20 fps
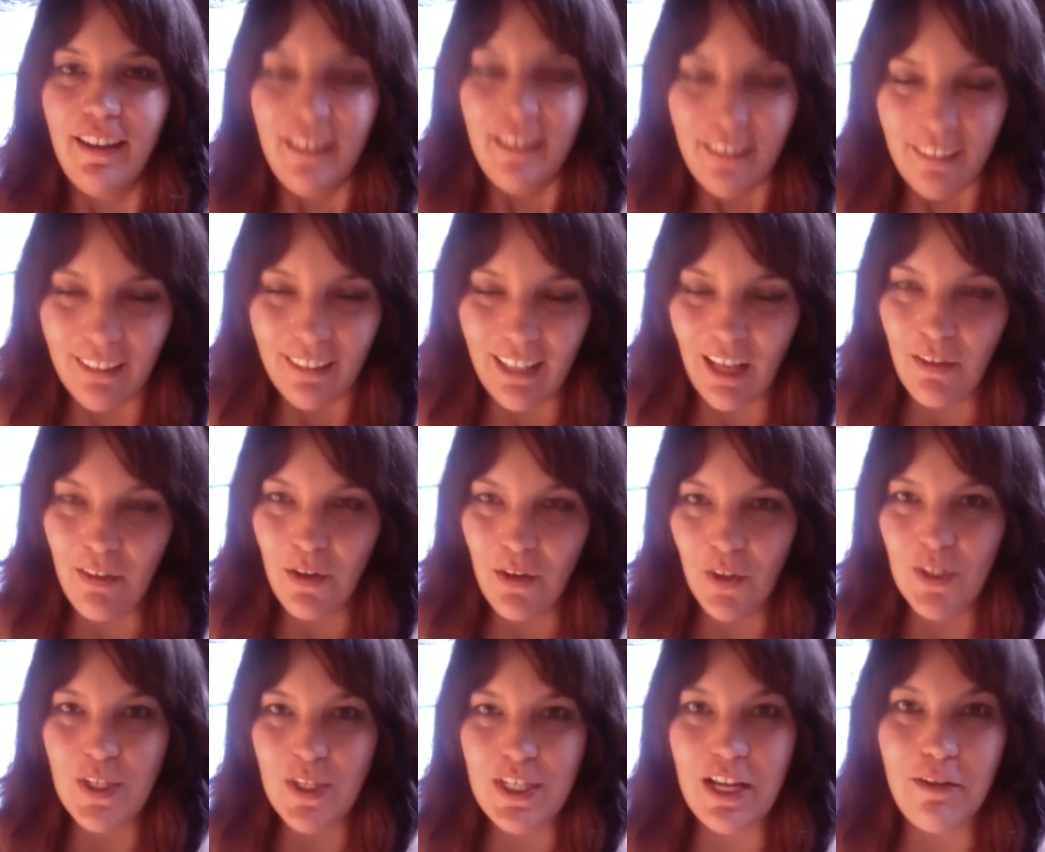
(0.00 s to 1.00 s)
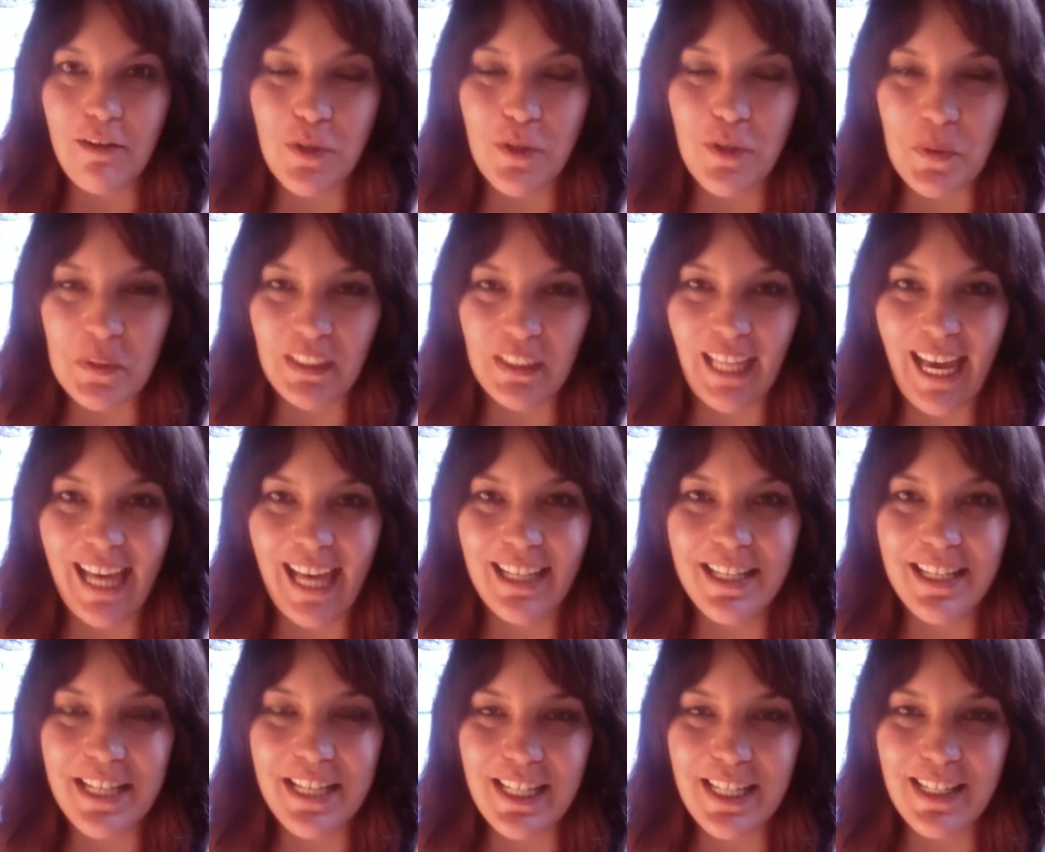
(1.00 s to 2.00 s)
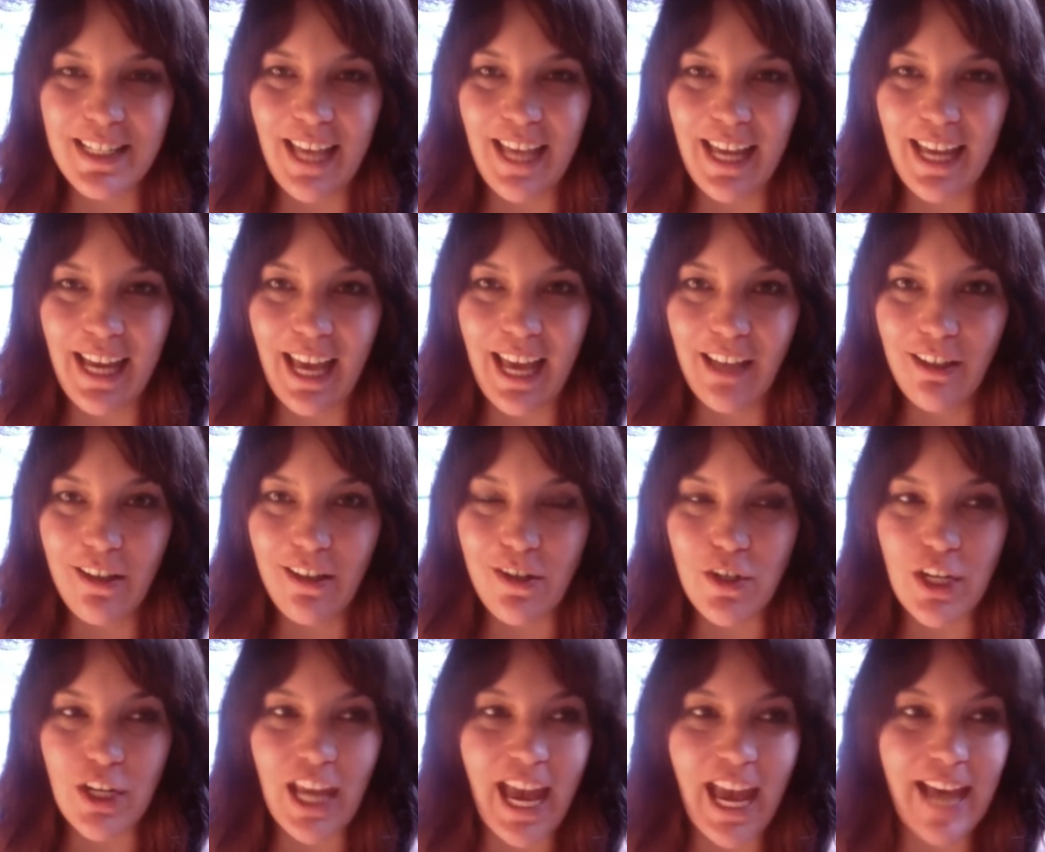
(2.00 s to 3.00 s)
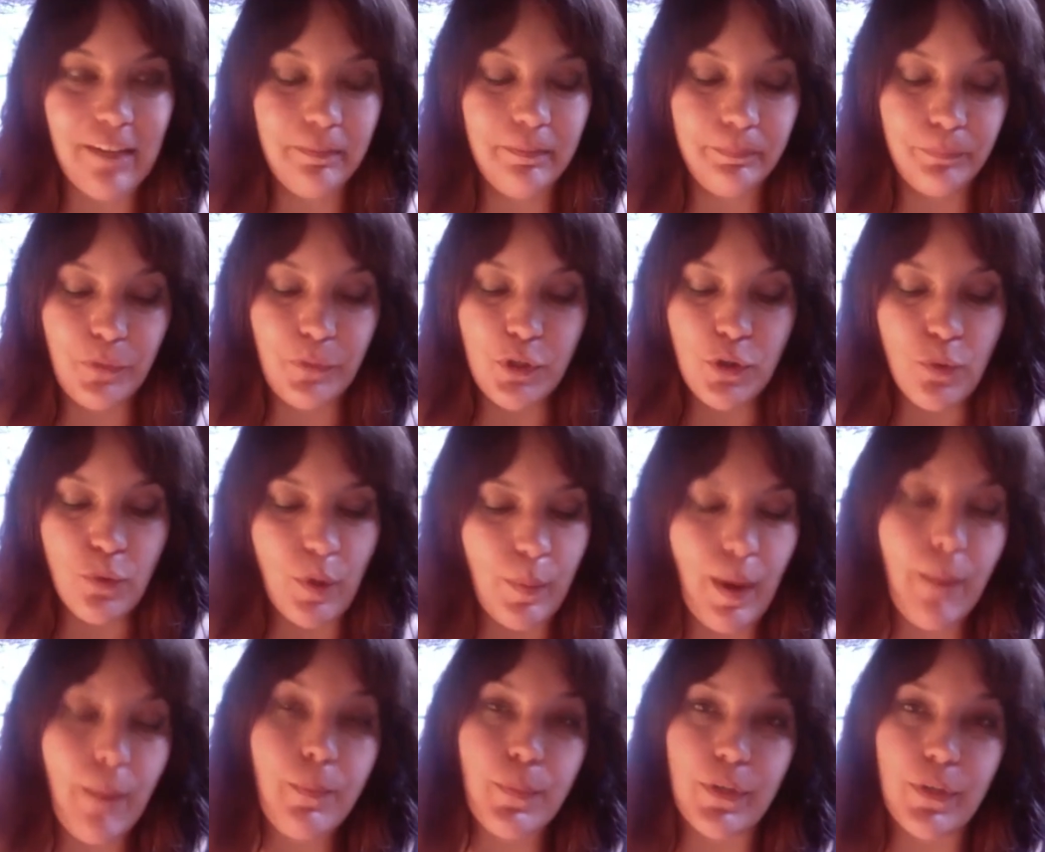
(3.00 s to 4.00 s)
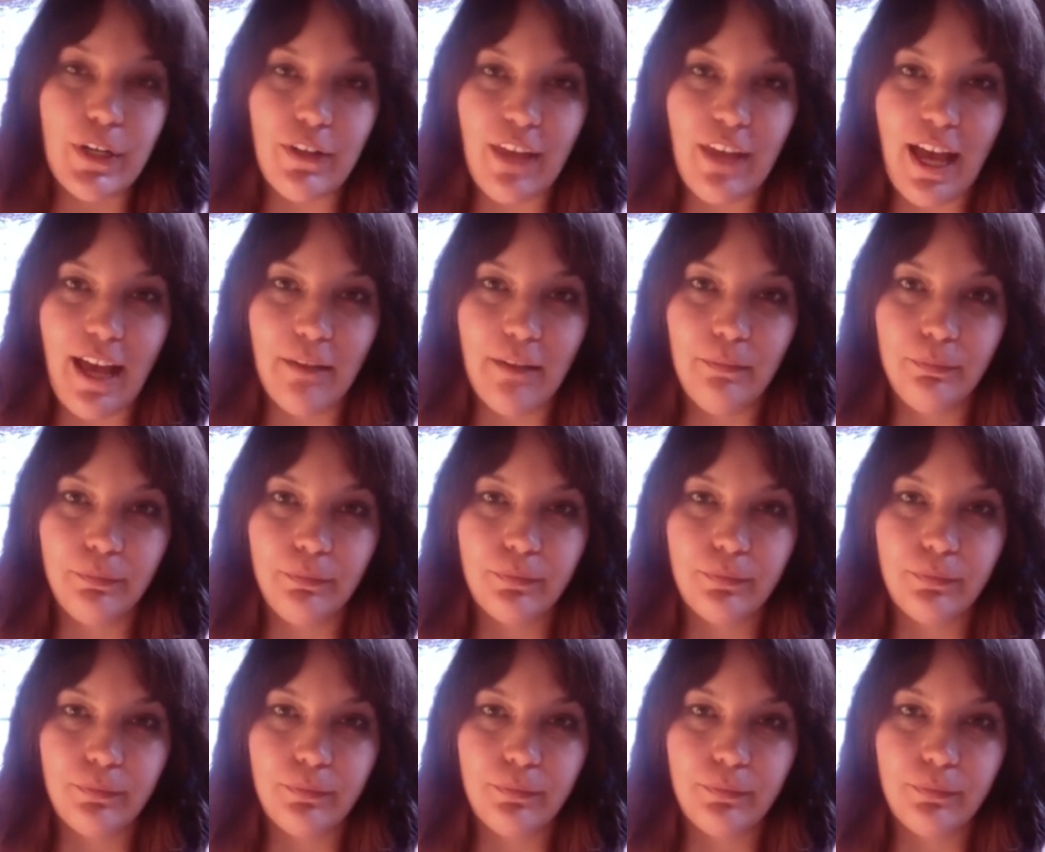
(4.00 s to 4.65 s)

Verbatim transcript: allow yourself to relax into that energy and to remember that